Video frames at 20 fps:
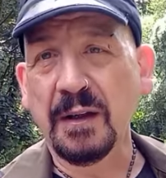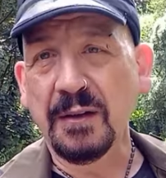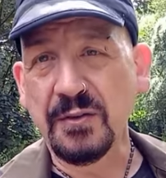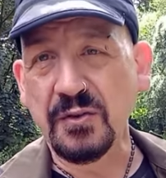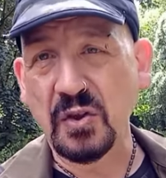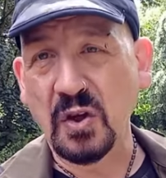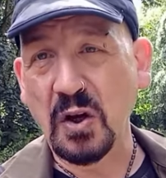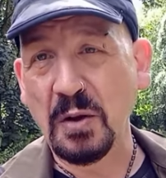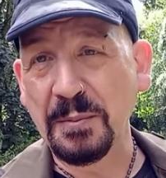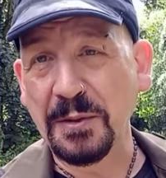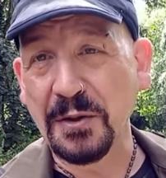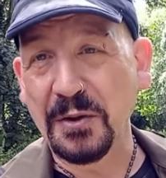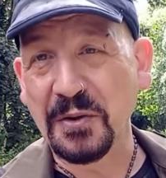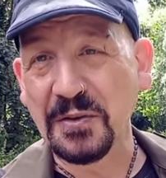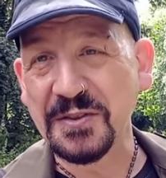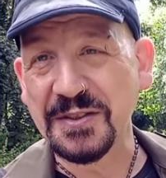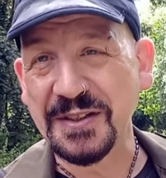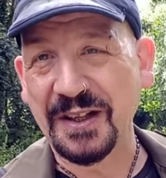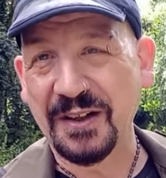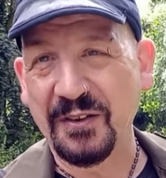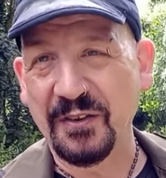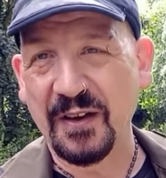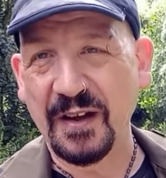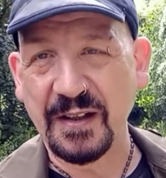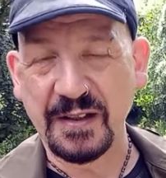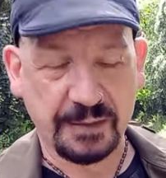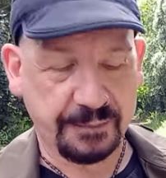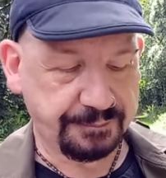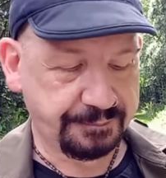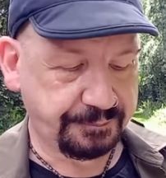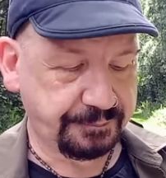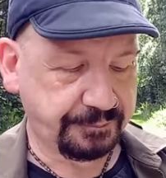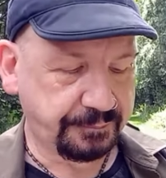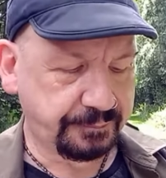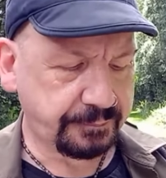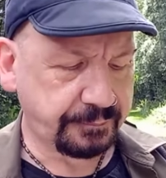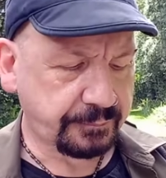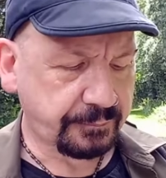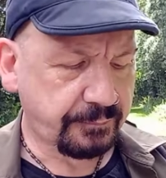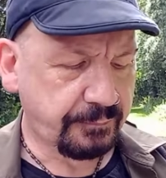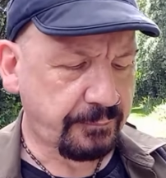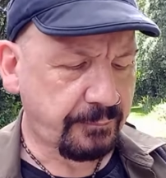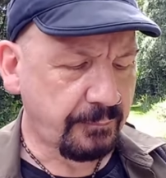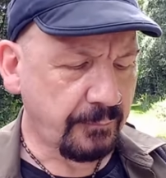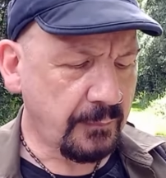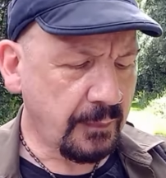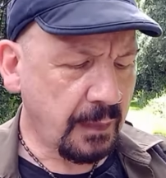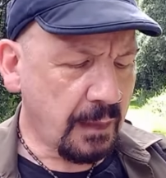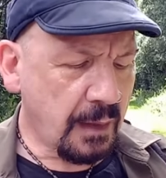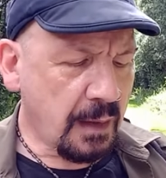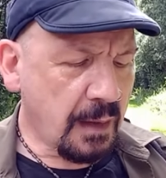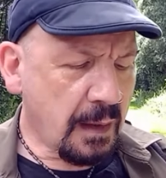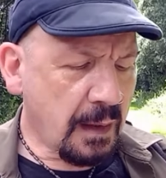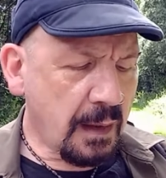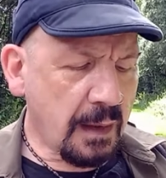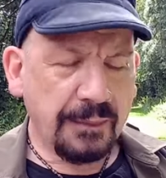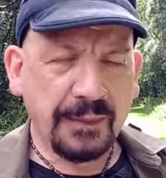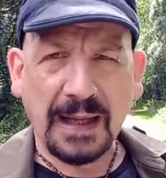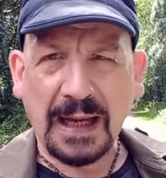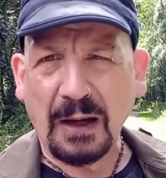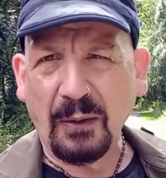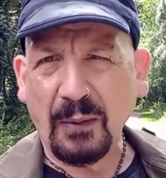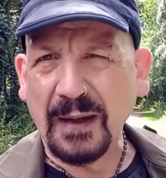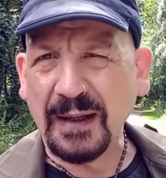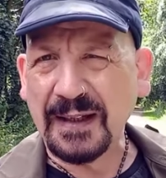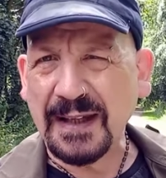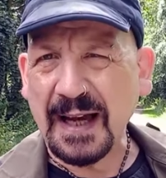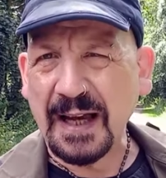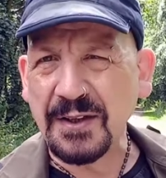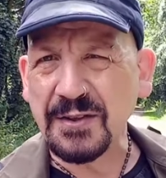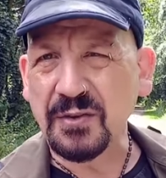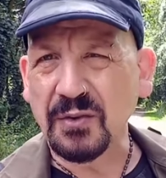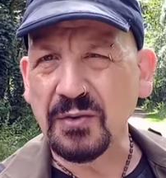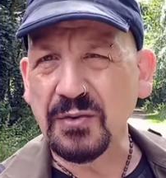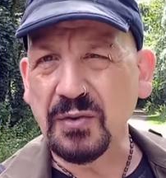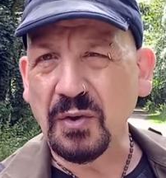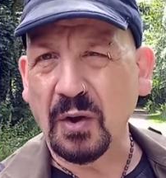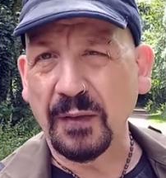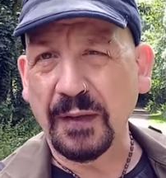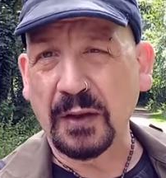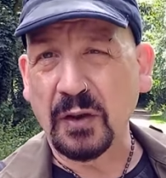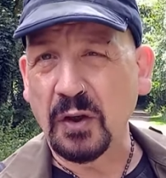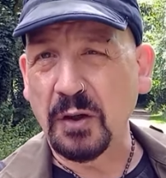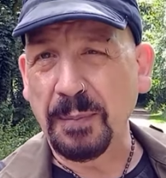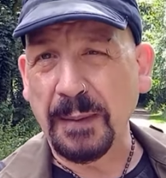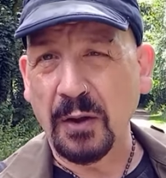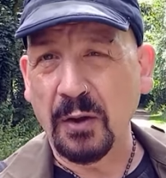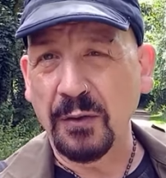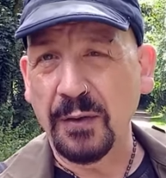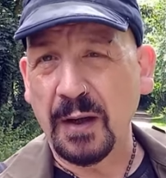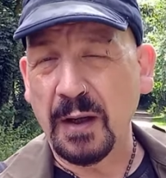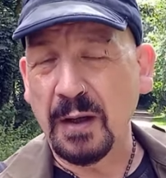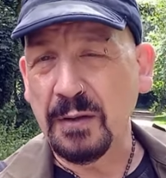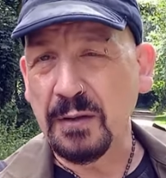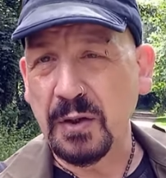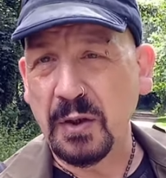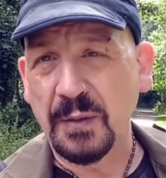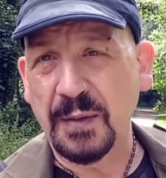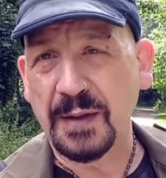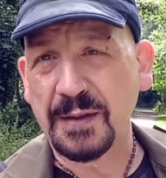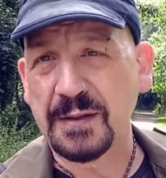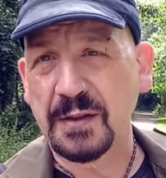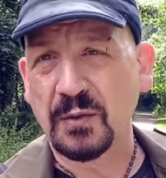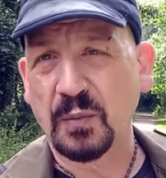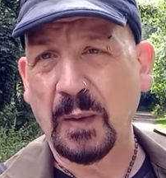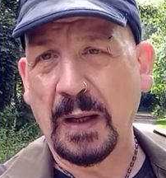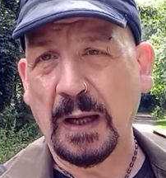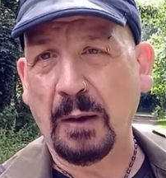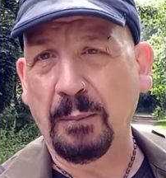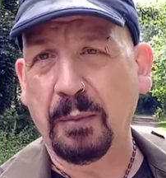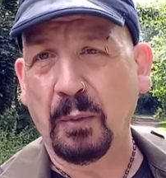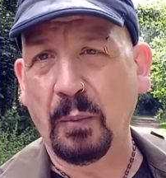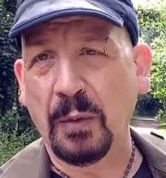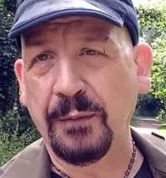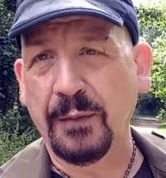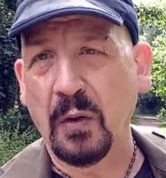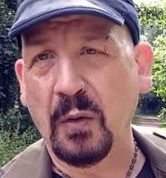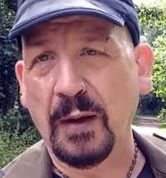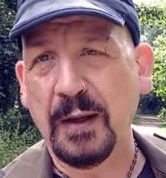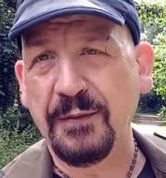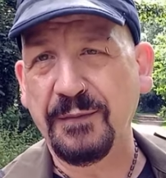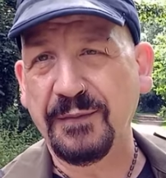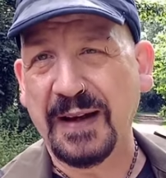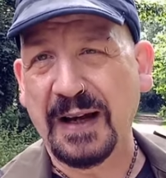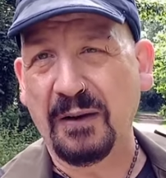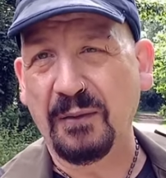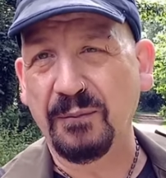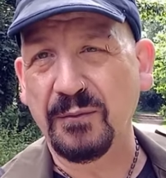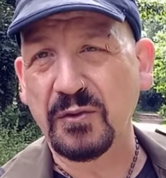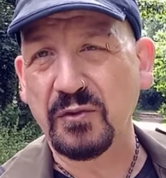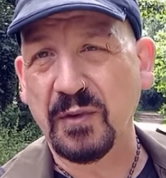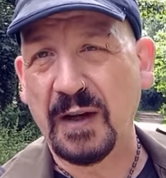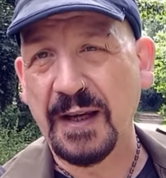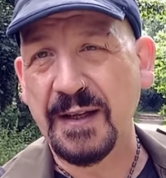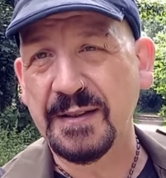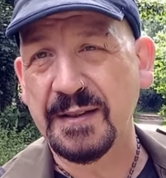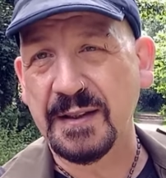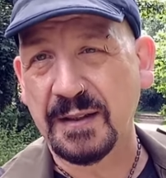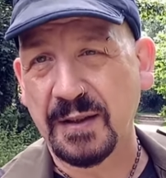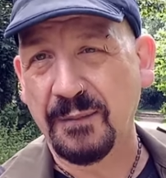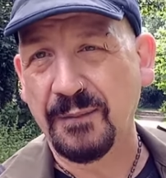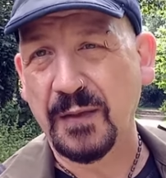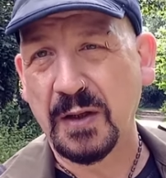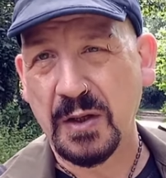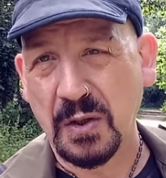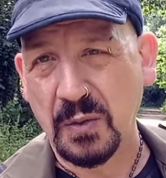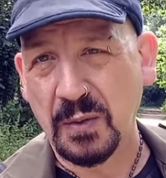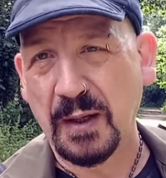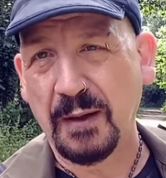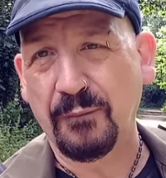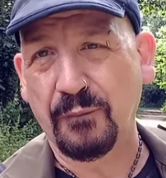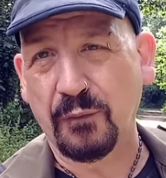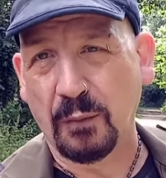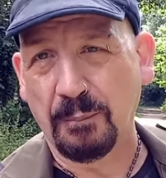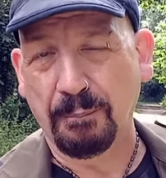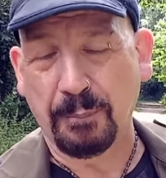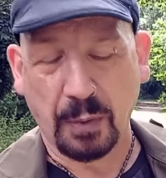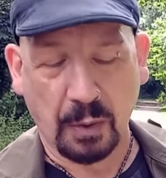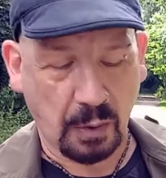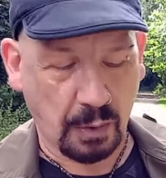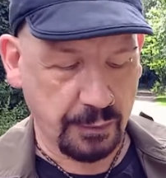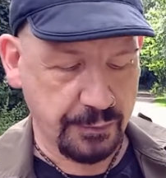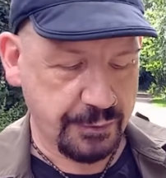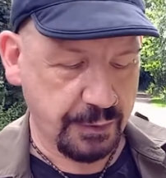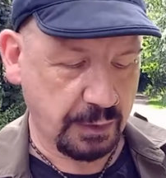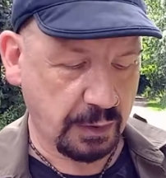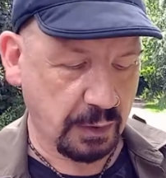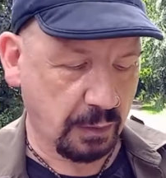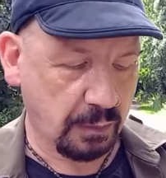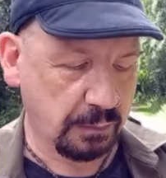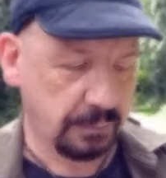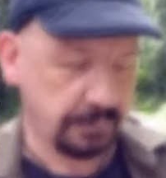German auxiliaries. Now at Castleshaw there could have been other units as well, but we've only found traces of the unit from Portugal.